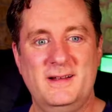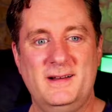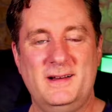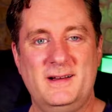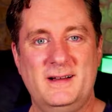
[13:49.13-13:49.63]

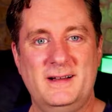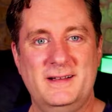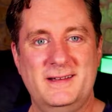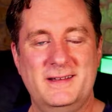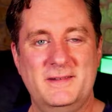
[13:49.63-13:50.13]

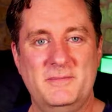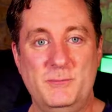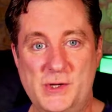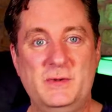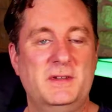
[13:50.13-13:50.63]
on
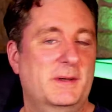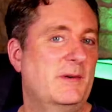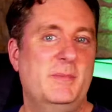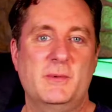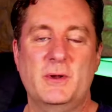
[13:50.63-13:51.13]
music.
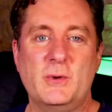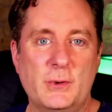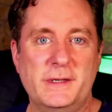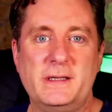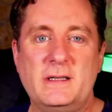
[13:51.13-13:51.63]
I've been
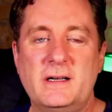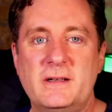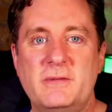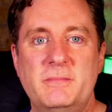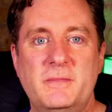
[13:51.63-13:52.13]
recording a
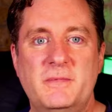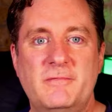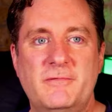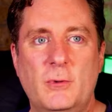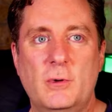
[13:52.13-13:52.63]
lot
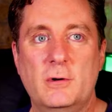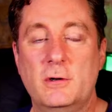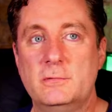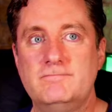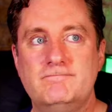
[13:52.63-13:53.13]

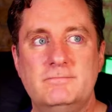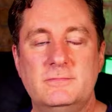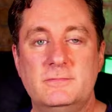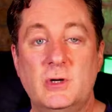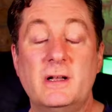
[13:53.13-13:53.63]
for
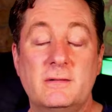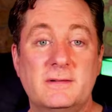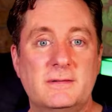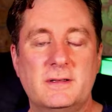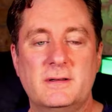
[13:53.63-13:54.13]

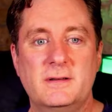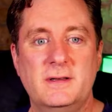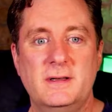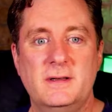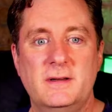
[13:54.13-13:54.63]

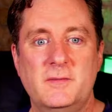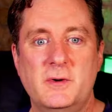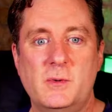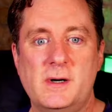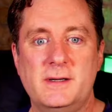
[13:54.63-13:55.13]

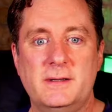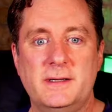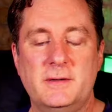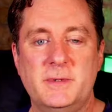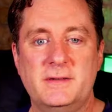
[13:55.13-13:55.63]
a while
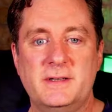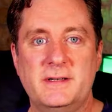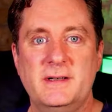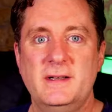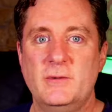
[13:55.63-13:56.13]
now, but
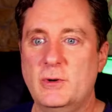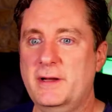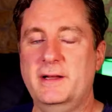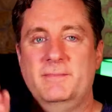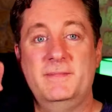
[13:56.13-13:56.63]

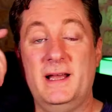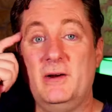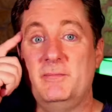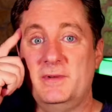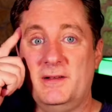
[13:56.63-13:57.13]
working now.
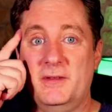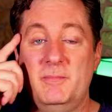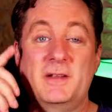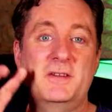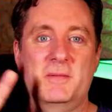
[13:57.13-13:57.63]
I'm on the
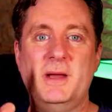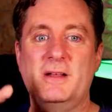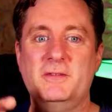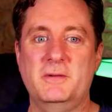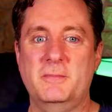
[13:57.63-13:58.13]
mixing and
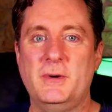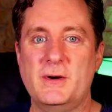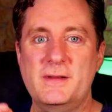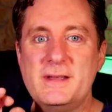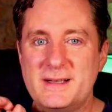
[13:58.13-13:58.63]
mastering
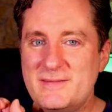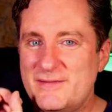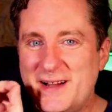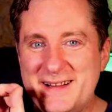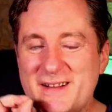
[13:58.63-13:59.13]
part, the
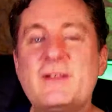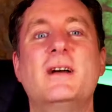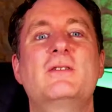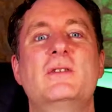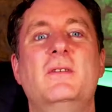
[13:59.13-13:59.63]
final
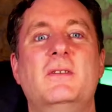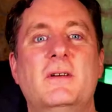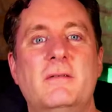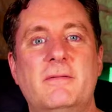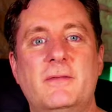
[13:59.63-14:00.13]
touches
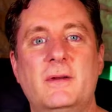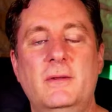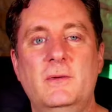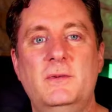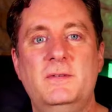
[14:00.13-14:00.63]
of a
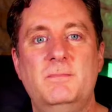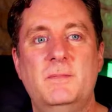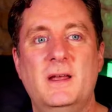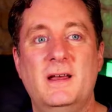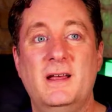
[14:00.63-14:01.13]

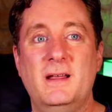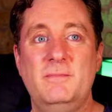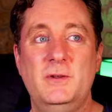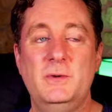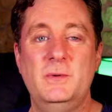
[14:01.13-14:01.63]

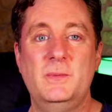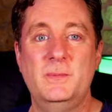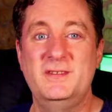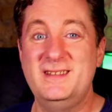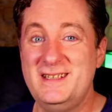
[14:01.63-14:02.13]
new
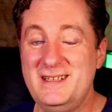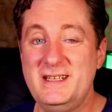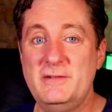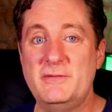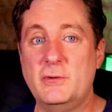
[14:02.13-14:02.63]
CD for